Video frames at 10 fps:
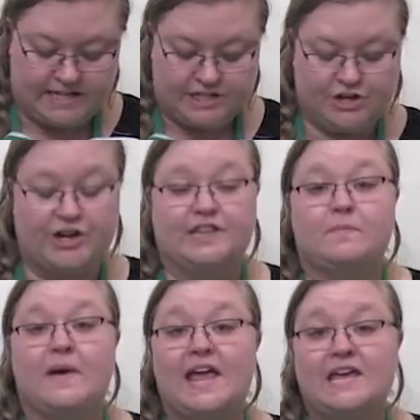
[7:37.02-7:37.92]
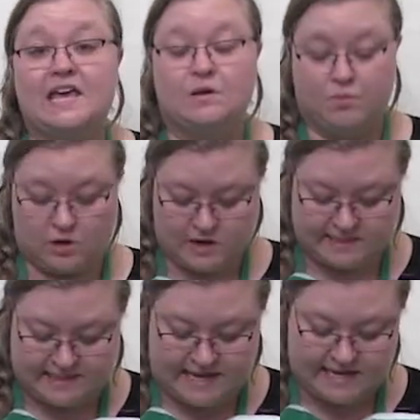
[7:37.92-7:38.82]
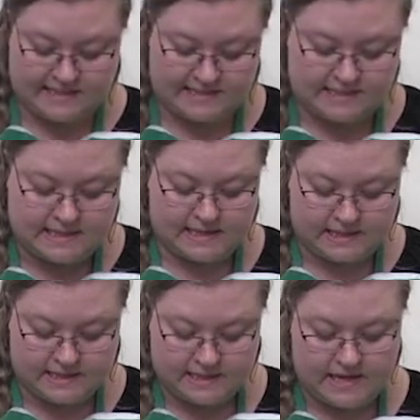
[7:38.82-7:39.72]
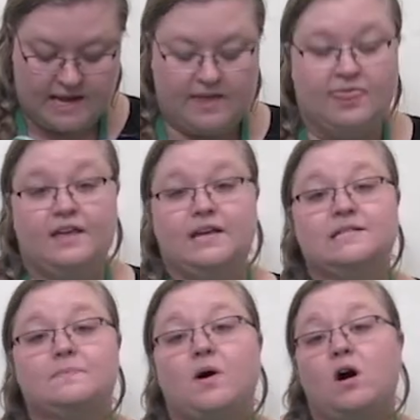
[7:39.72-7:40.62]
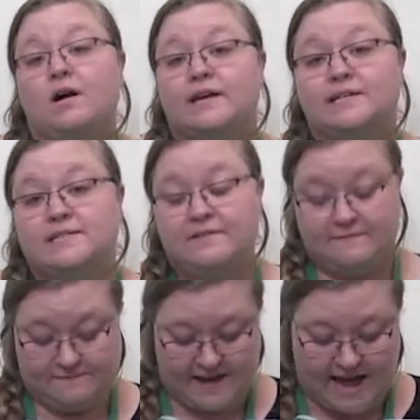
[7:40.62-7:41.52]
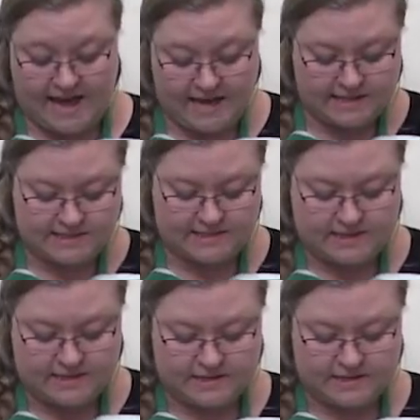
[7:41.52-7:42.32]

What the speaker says: During the baking process, these pockets of fat